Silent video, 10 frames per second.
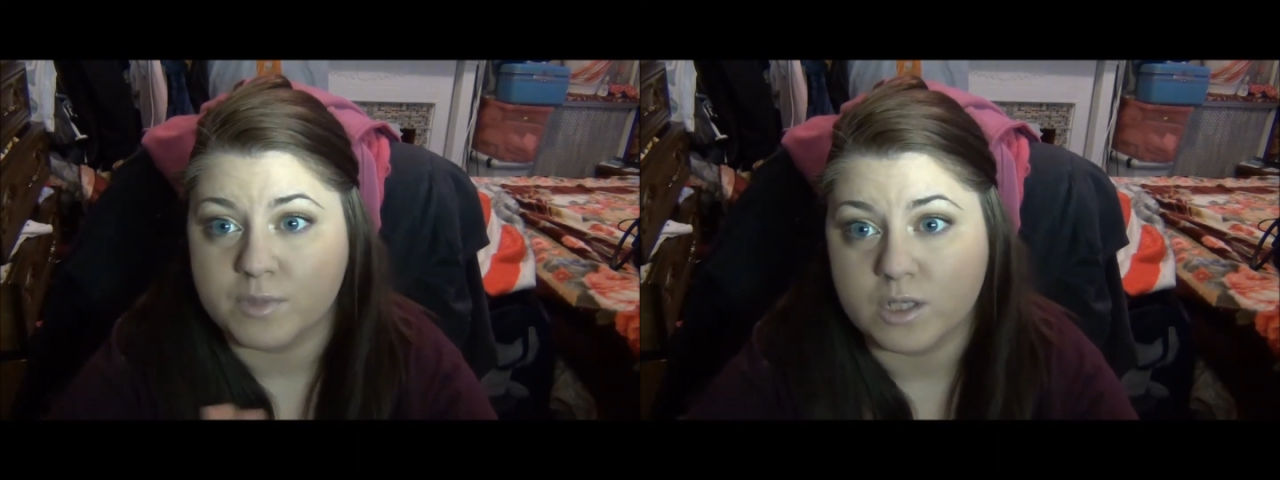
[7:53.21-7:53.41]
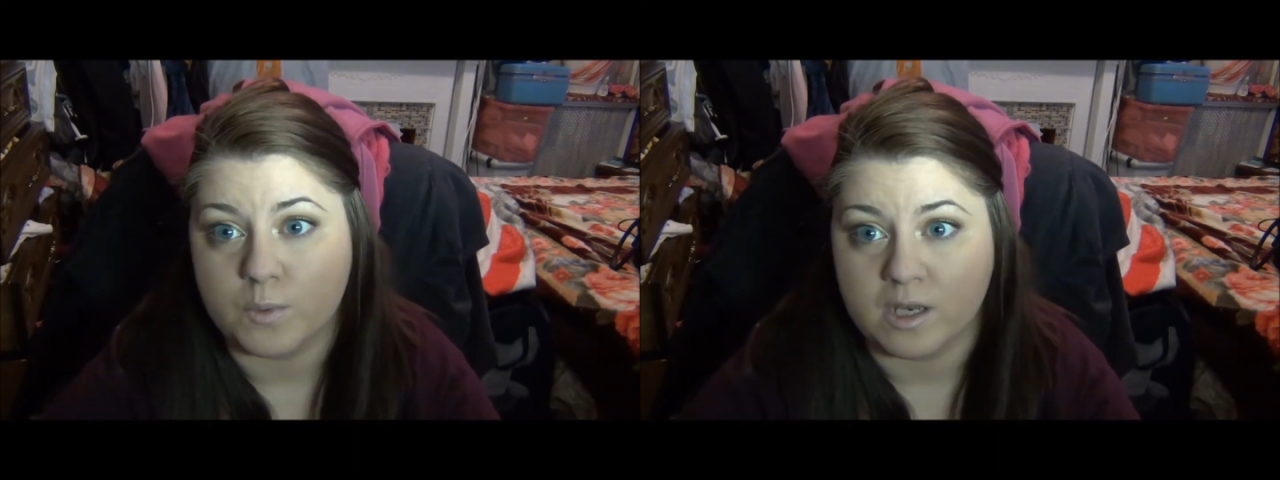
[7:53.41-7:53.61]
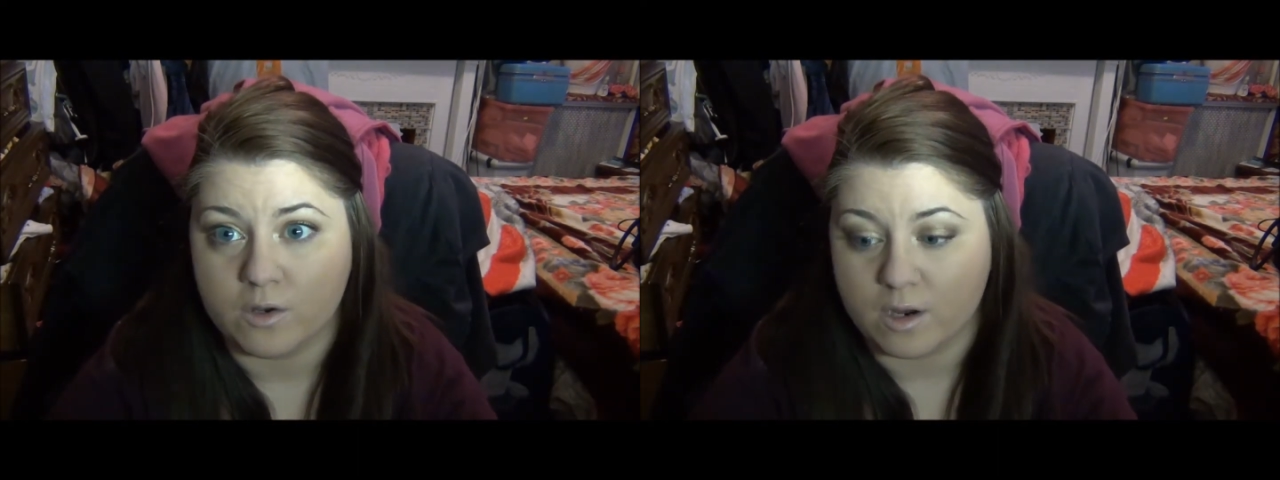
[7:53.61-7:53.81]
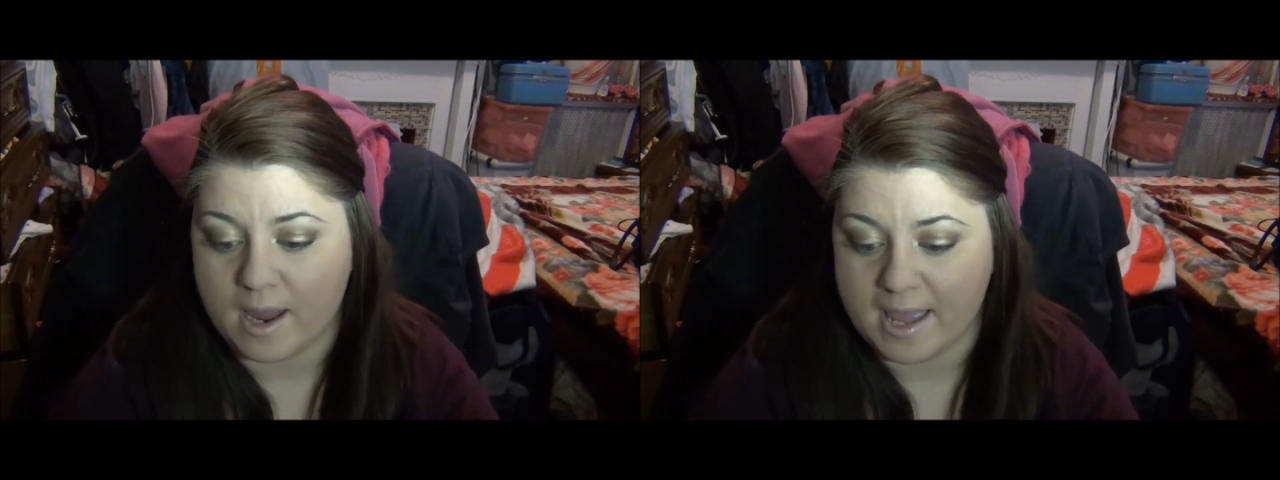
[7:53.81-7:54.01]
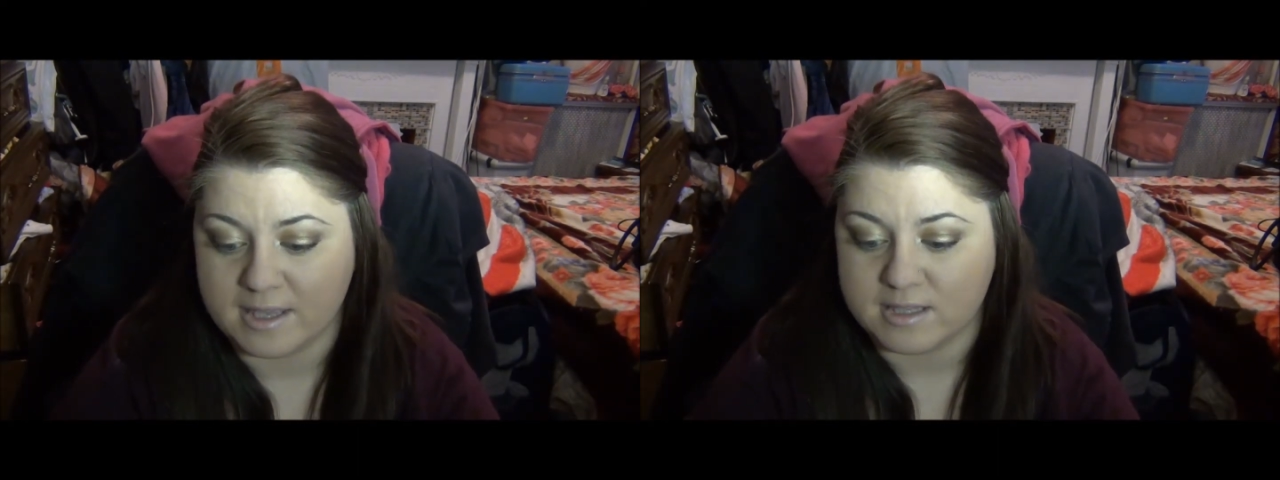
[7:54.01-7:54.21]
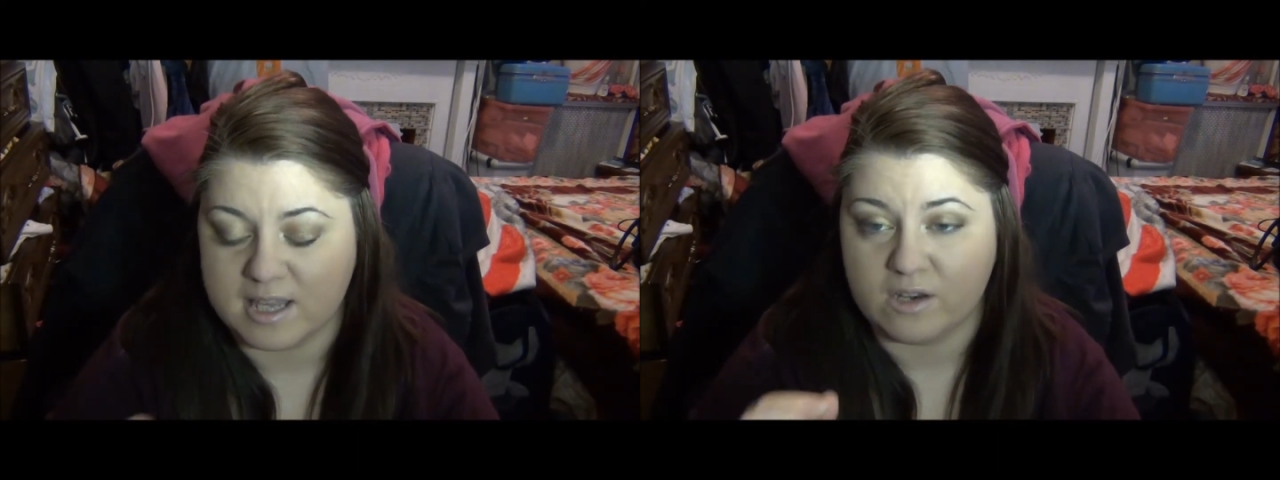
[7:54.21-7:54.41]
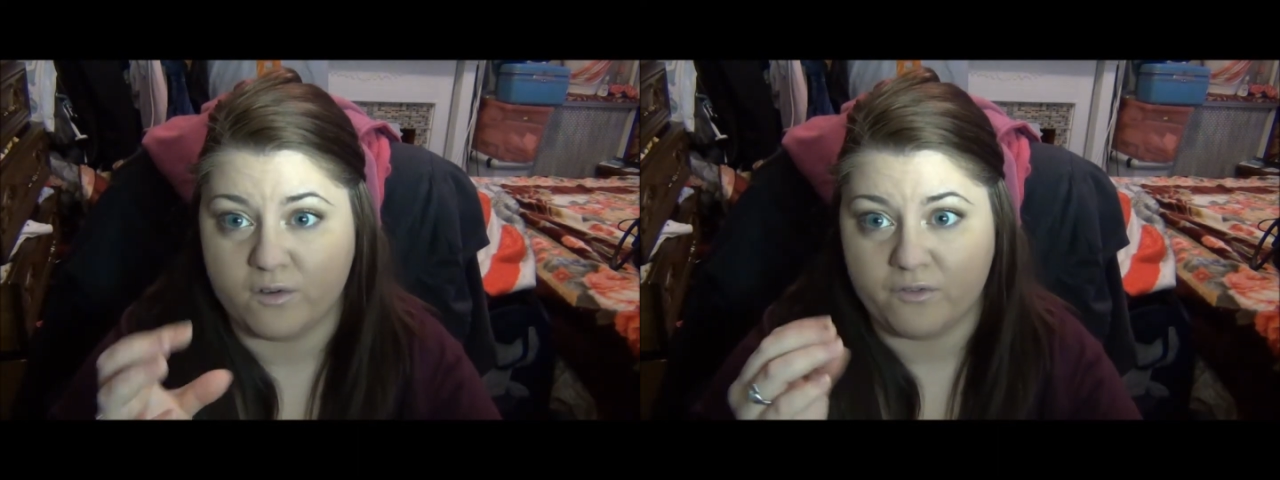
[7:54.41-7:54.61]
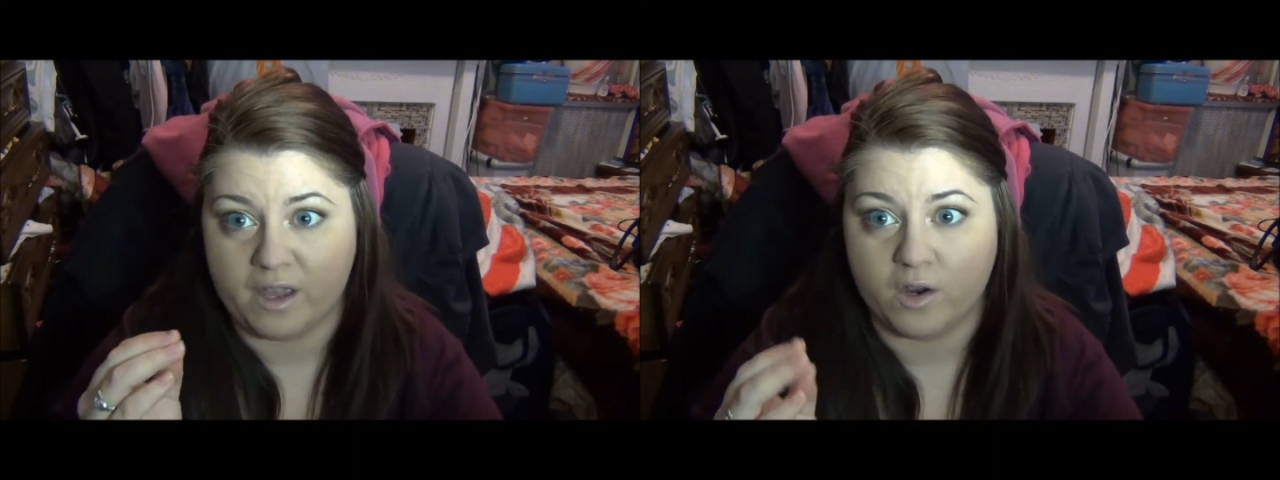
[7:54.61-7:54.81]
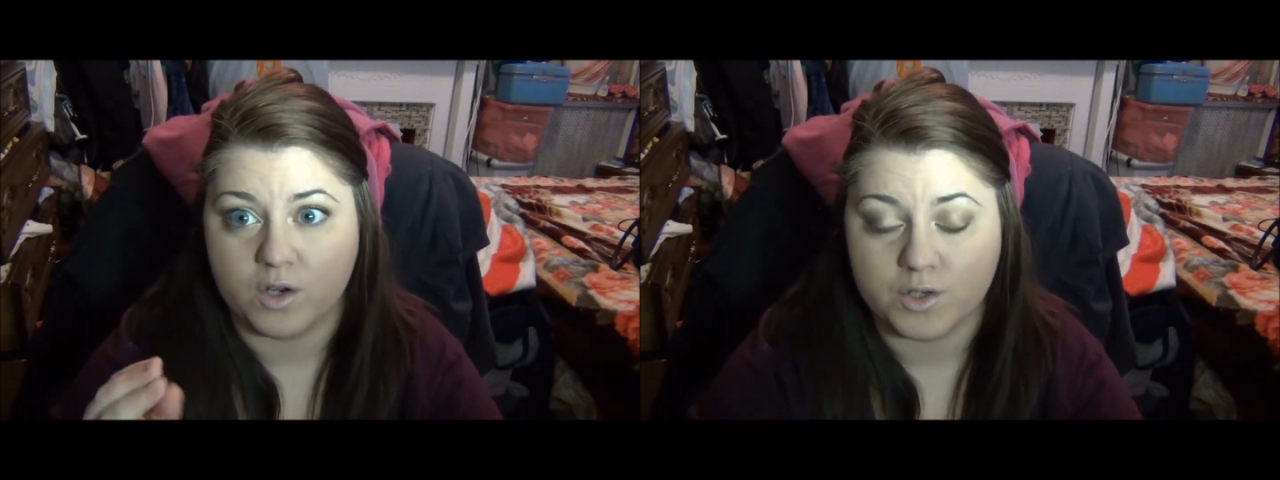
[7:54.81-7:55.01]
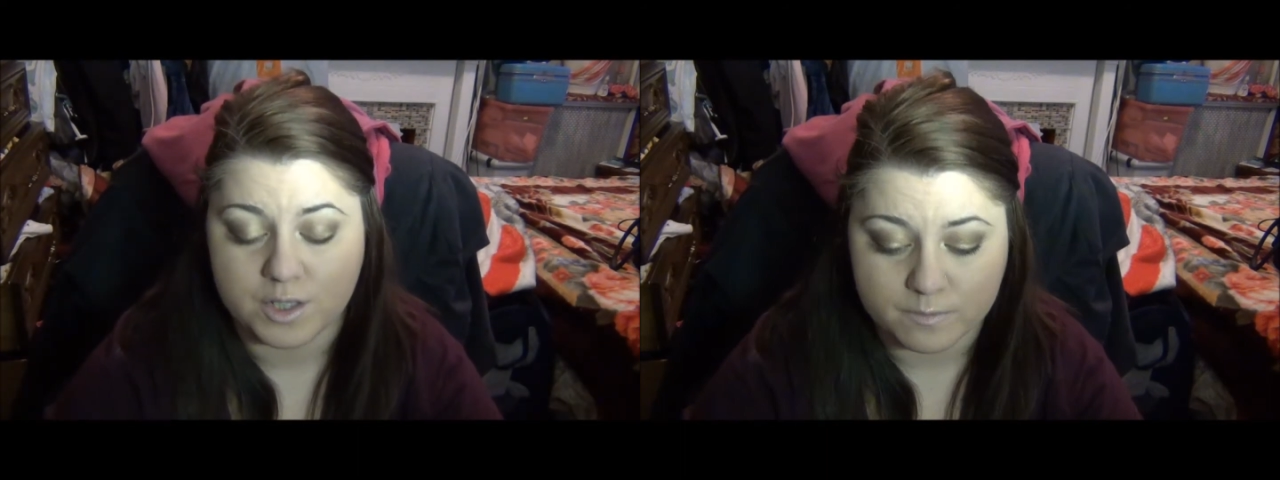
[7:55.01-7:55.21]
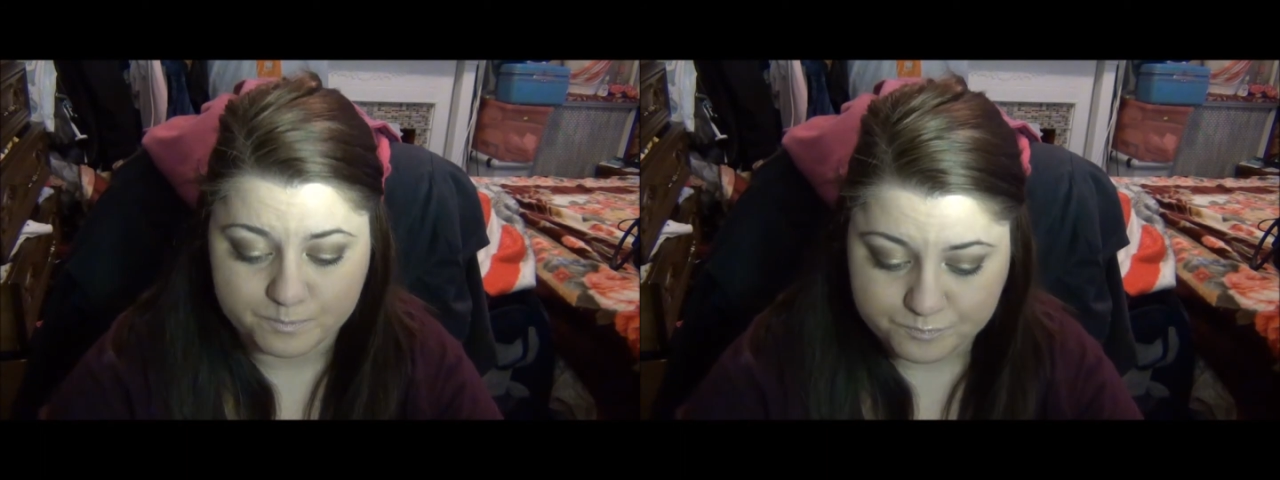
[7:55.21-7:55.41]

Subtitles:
between your hands and your fingers